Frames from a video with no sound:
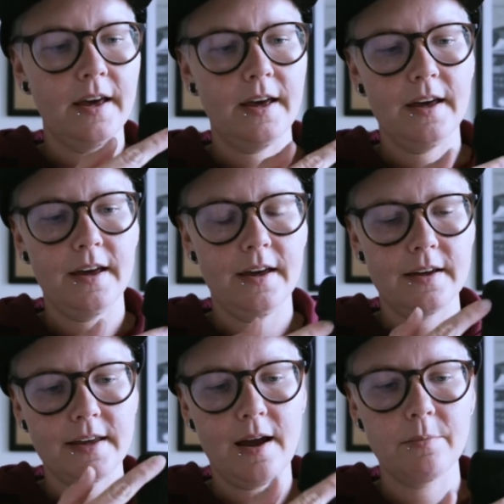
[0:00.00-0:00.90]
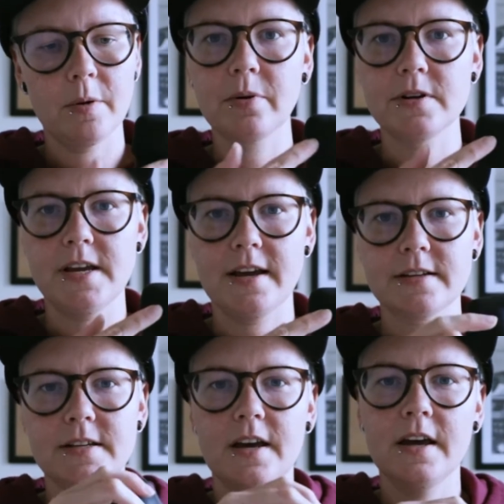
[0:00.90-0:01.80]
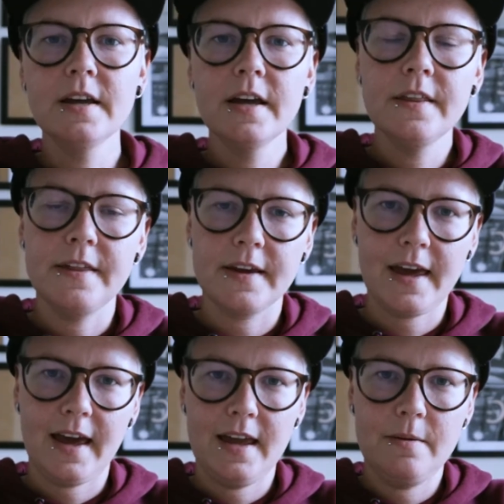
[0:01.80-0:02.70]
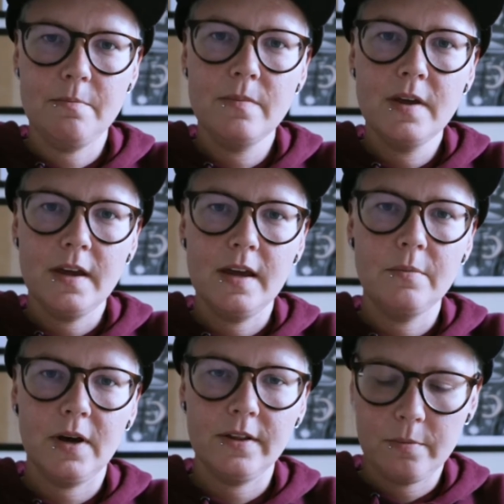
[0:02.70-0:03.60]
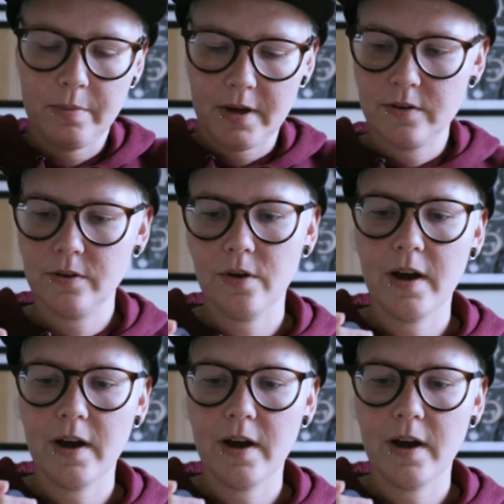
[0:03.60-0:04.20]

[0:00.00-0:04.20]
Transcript: camera protector that came in my little bundle.